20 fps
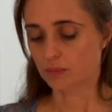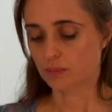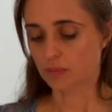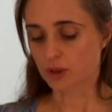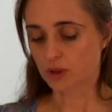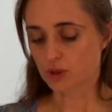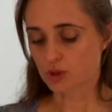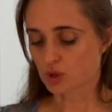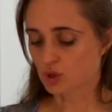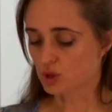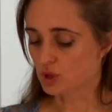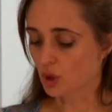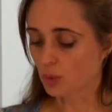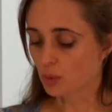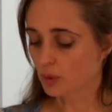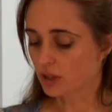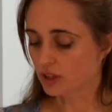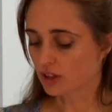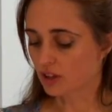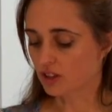because you
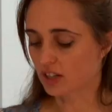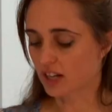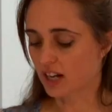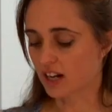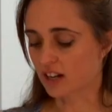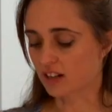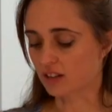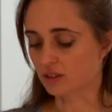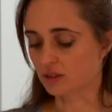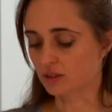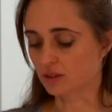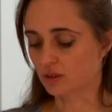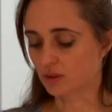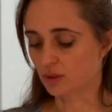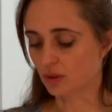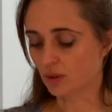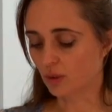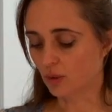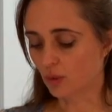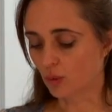don't want to go to hell
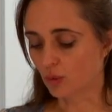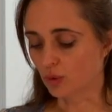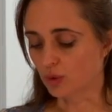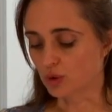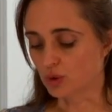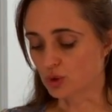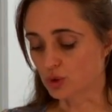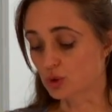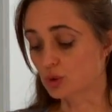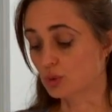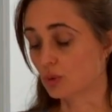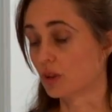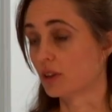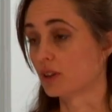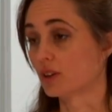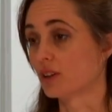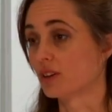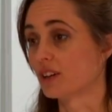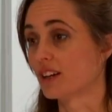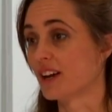or you do want
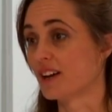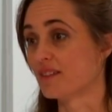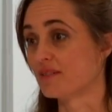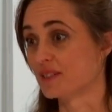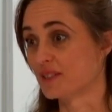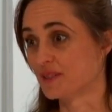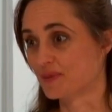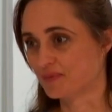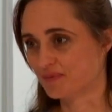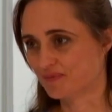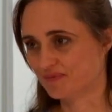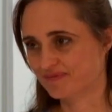to go to heaven.